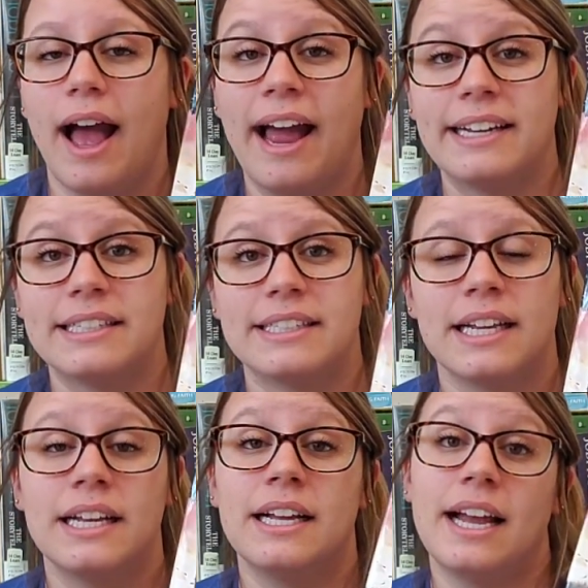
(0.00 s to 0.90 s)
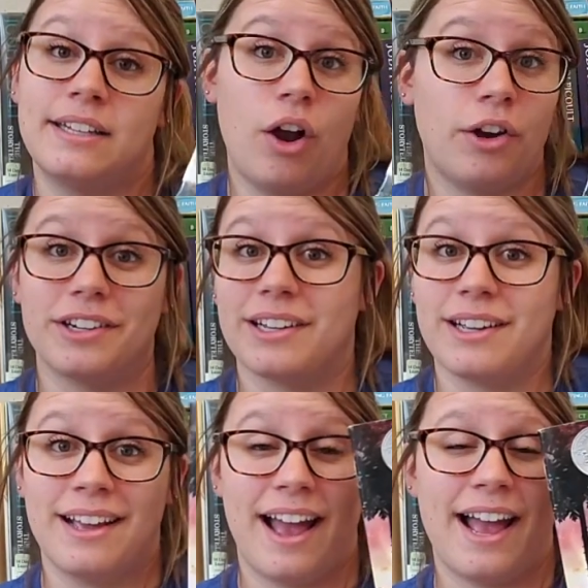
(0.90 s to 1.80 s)
and it's hard.
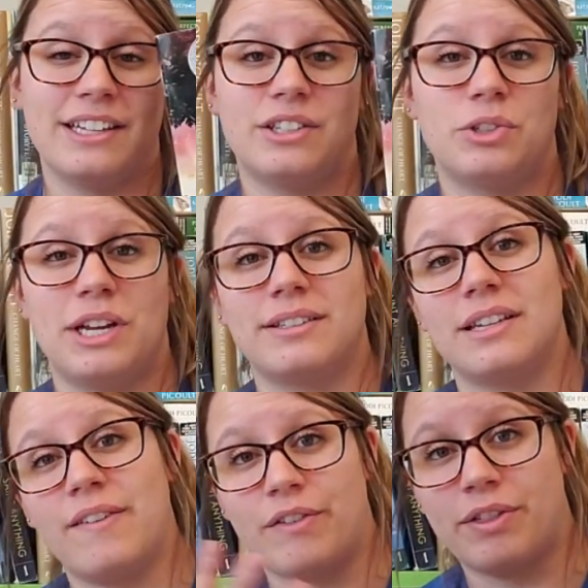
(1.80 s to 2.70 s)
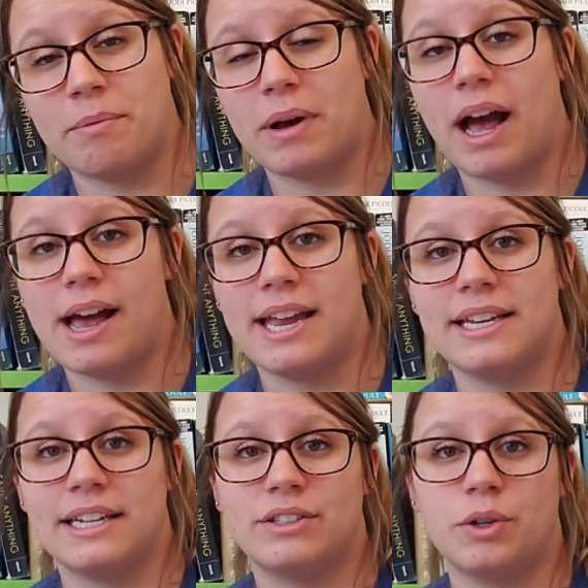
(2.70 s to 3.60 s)
And so she has to leave everything
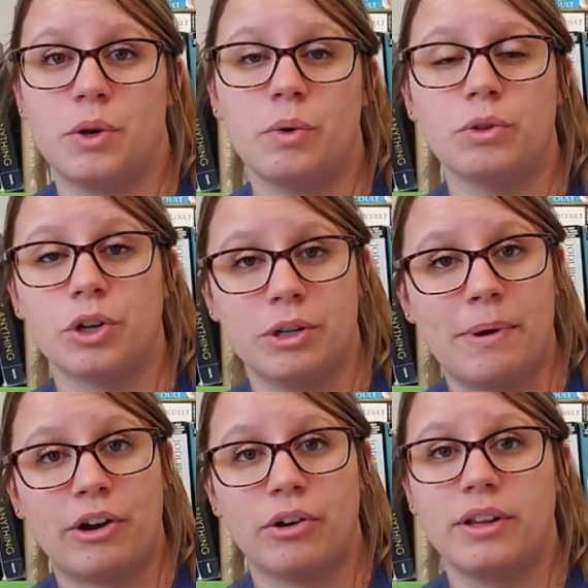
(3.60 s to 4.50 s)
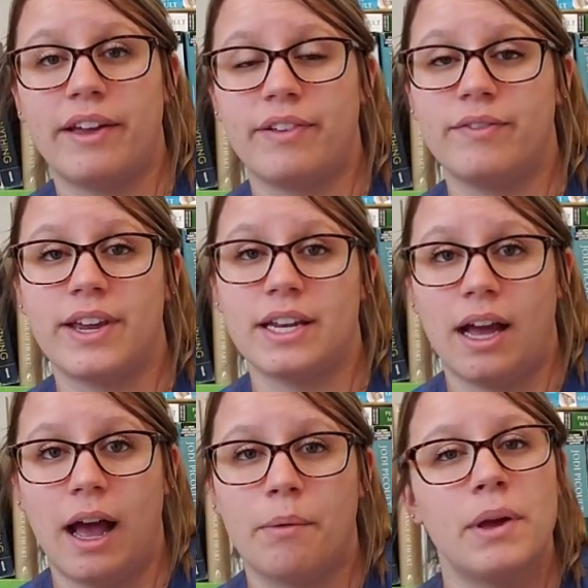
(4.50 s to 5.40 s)
behind. And so you learn about her life in
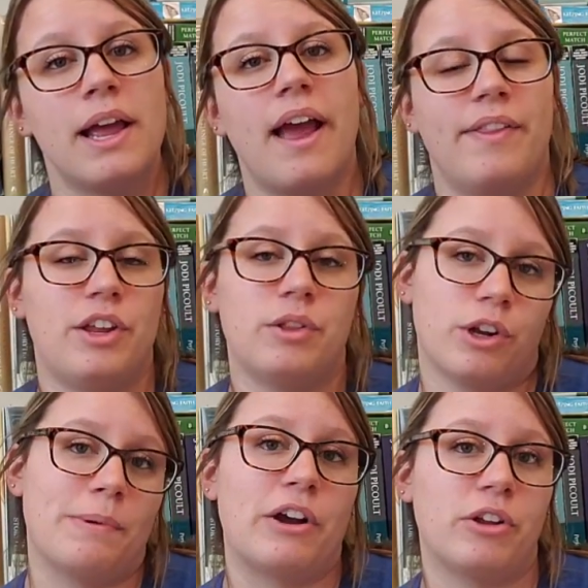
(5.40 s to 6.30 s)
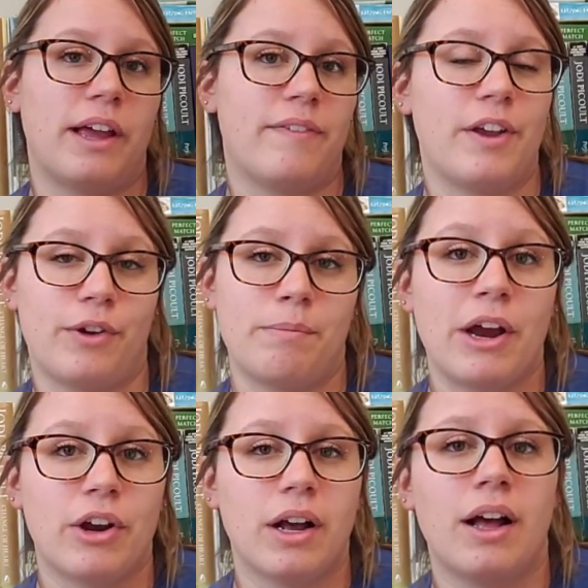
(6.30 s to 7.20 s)
Vietnam, and then you learn about her life here in
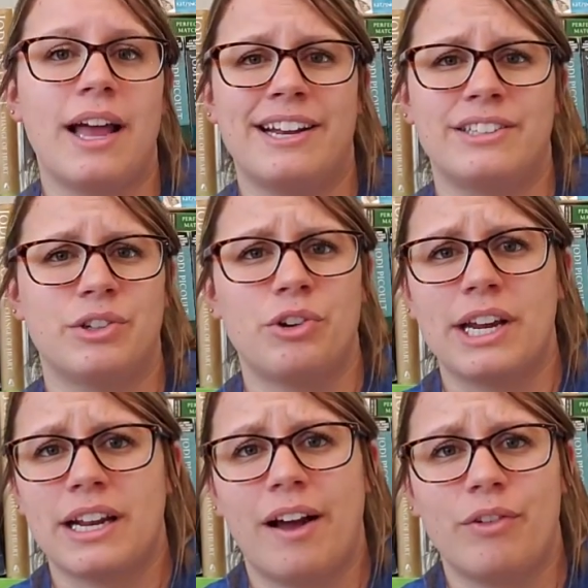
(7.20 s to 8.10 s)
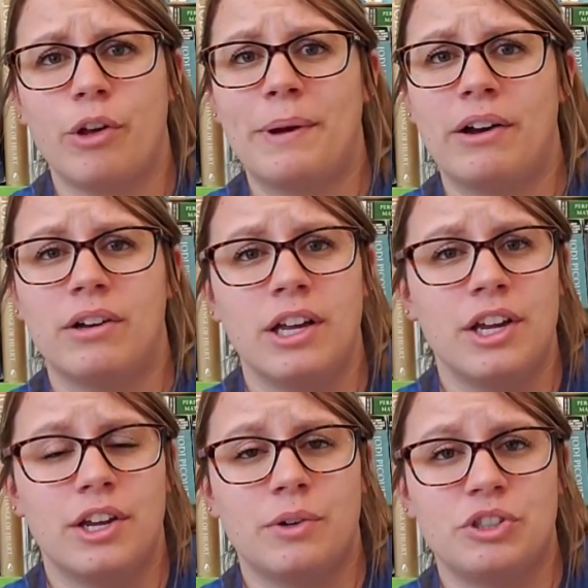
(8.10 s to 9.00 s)
America. And it's a great novel about,
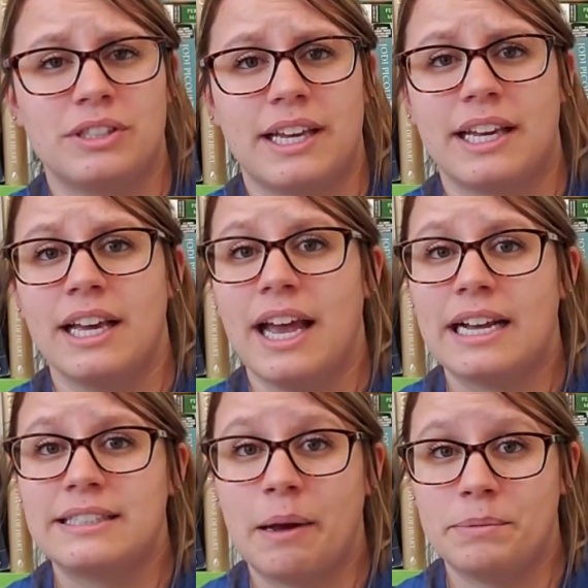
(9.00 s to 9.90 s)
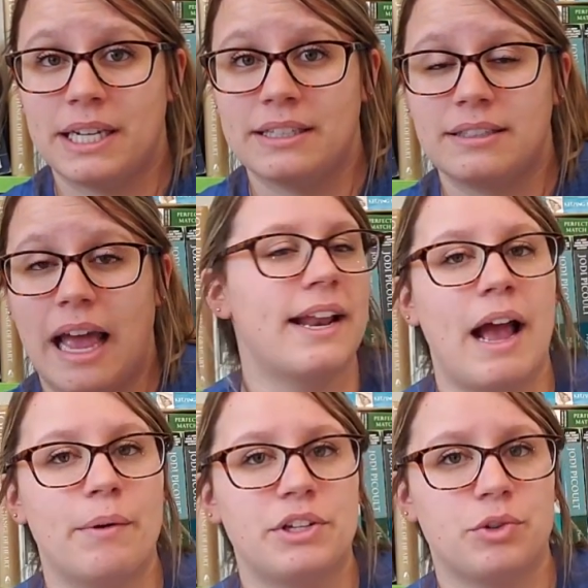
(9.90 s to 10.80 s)
just acceptance and
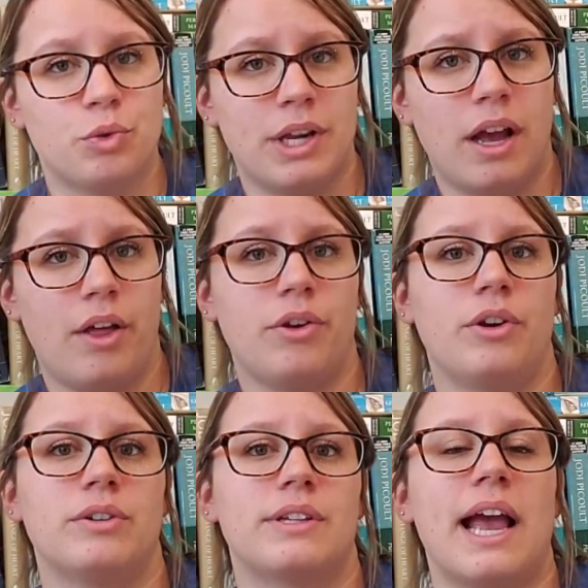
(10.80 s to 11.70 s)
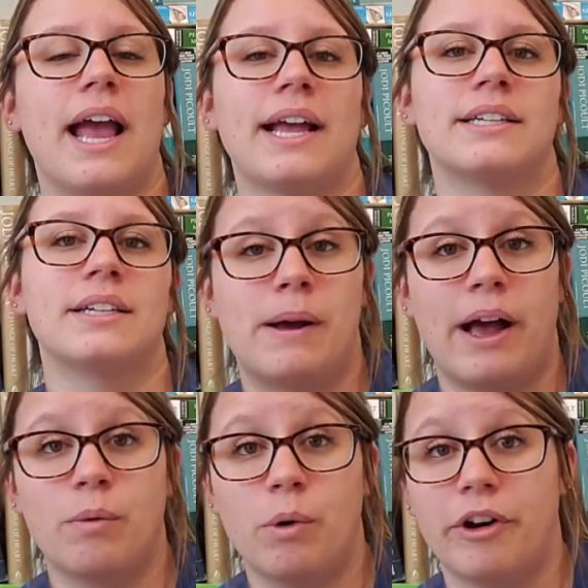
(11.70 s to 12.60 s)
how we should treat others, and about
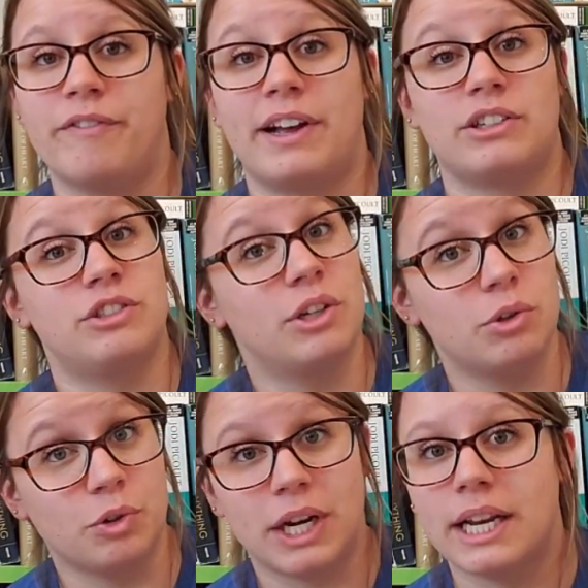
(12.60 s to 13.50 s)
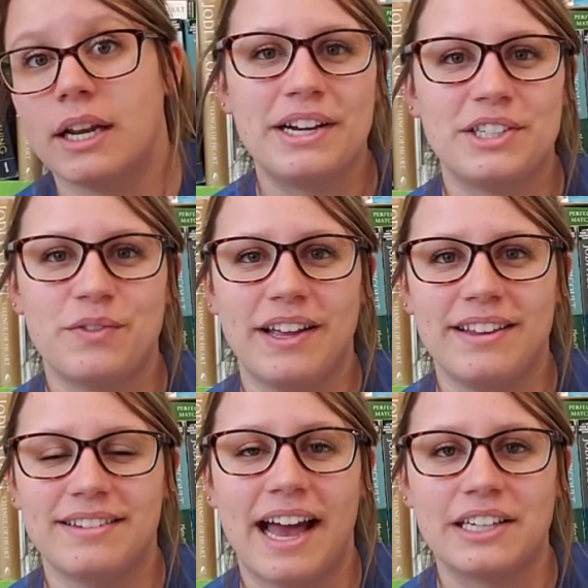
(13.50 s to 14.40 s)
how war affects children. I actually read
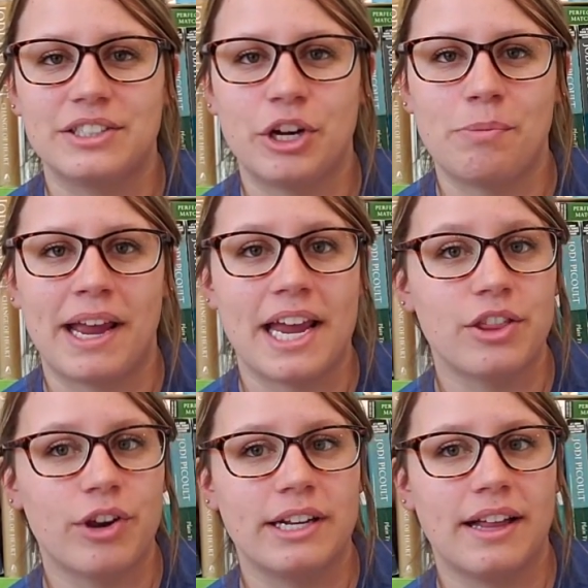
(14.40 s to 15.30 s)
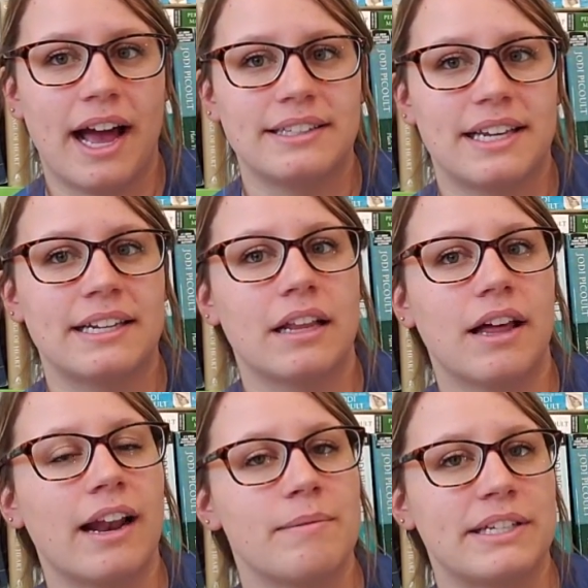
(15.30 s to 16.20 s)
this last year in my 8th grade class, and a
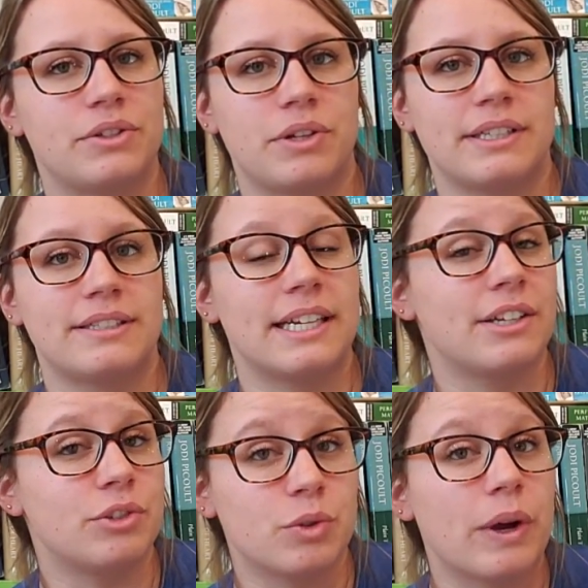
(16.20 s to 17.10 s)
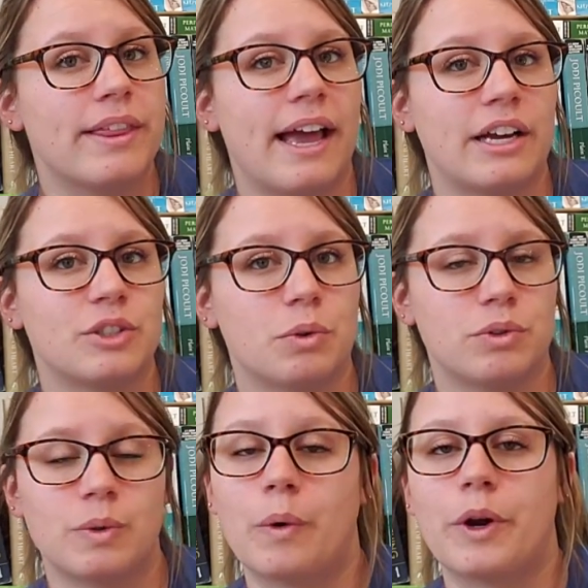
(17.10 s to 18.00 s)
lot of my students did enjoy the actual
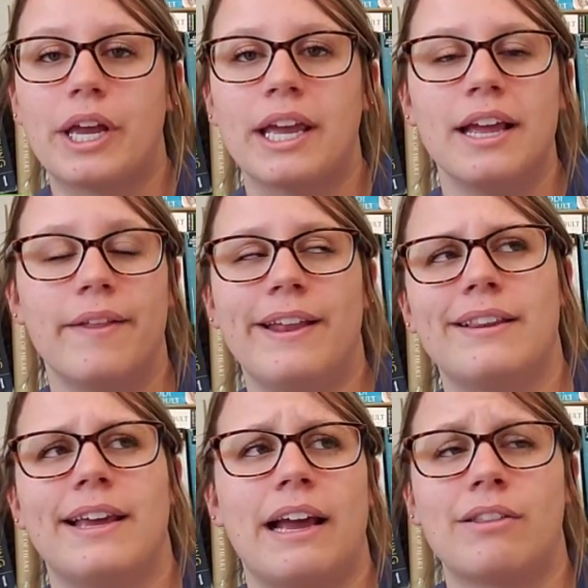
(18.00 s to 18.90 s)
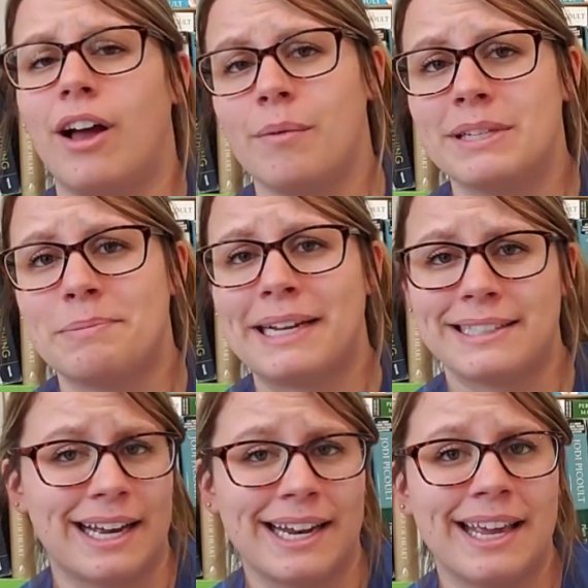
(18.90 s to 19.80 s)
story. They didn't like how long we
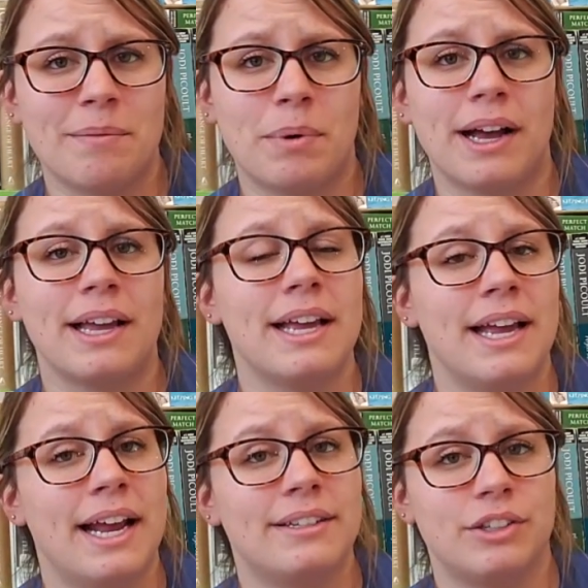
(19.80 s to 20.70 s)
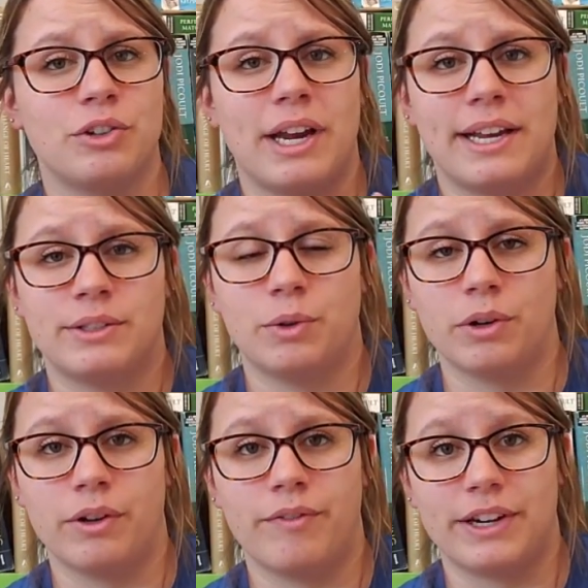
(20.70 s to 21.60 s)
spent on it, but it is a great
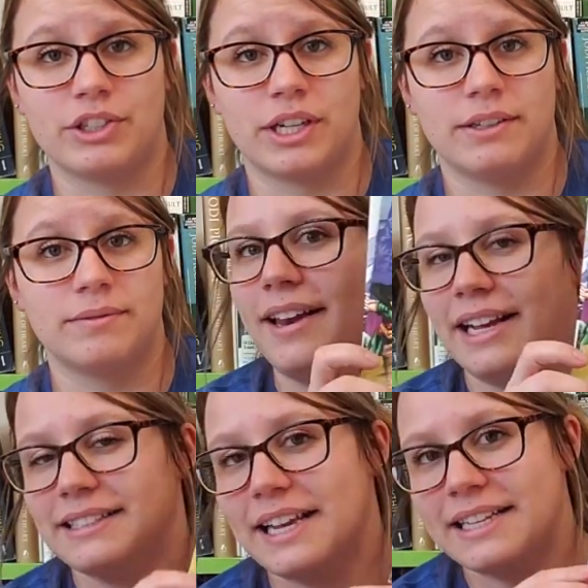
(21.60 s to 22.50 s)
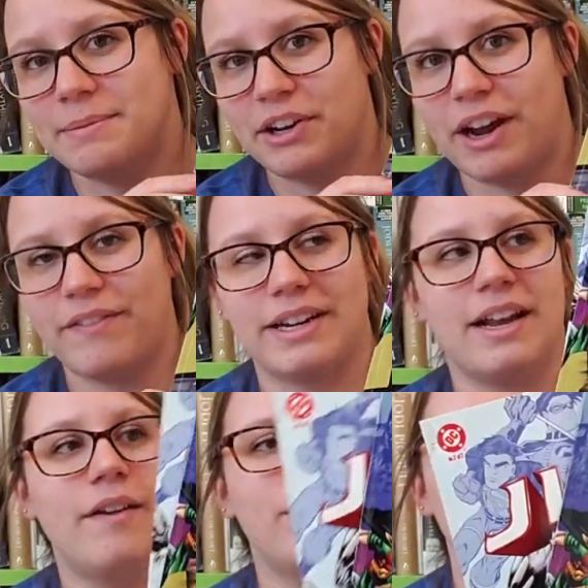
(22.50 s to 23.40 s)
historical fiction. Next is my graphic
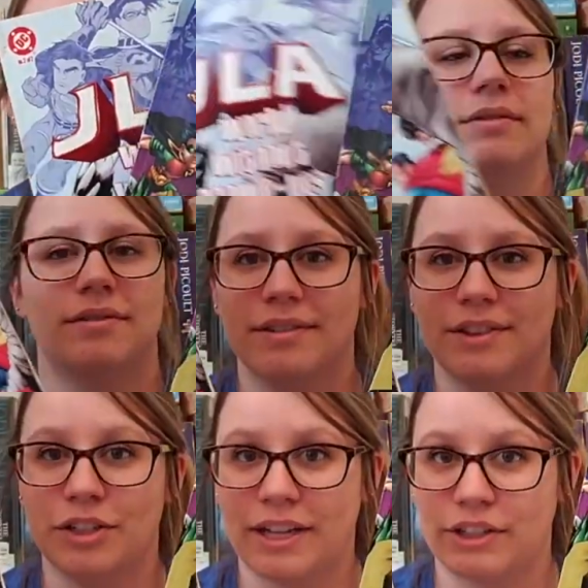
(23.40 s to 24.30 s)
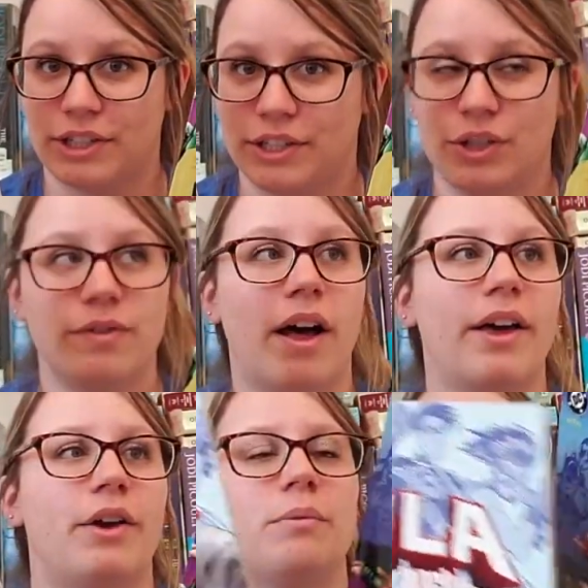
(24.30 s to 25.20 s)
novel. There's actually 2
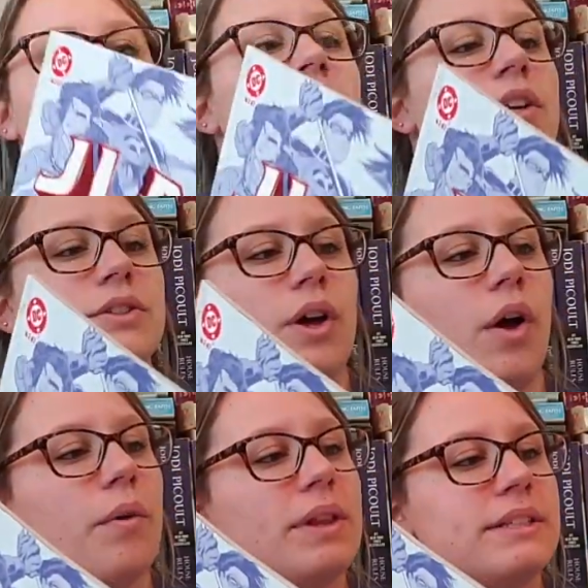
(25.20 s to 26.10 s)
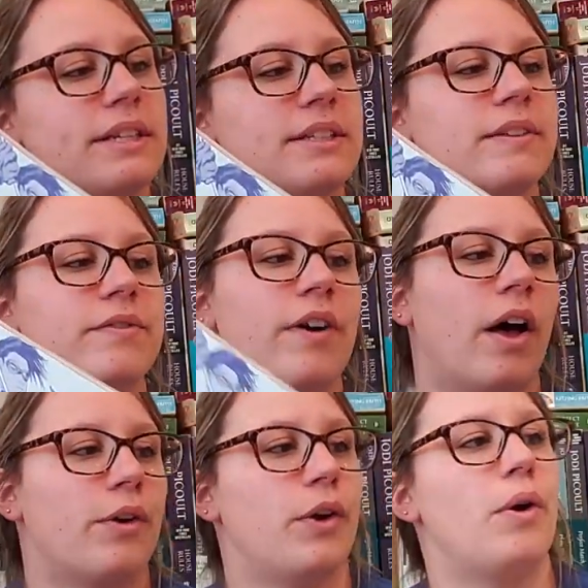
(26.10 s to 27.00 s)
volumes. So this is
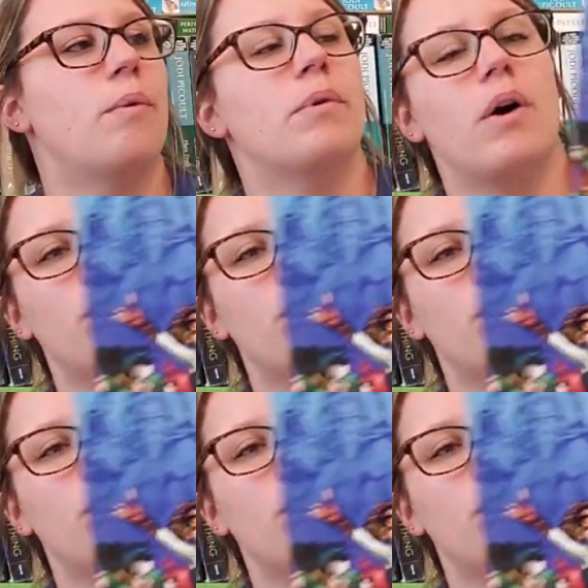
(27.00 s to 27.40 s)
volume